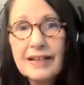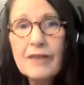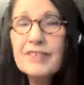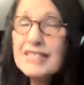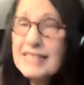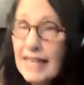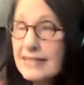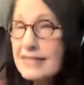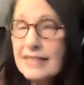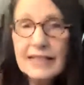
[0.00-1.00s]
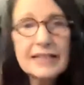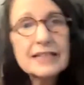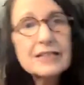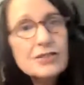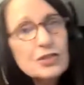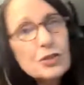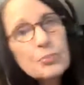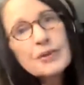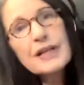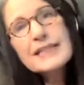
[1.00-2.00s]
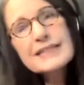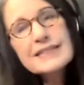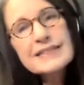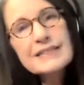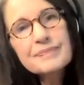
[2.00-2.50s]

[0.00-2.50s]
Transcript: of intensity and exuberance.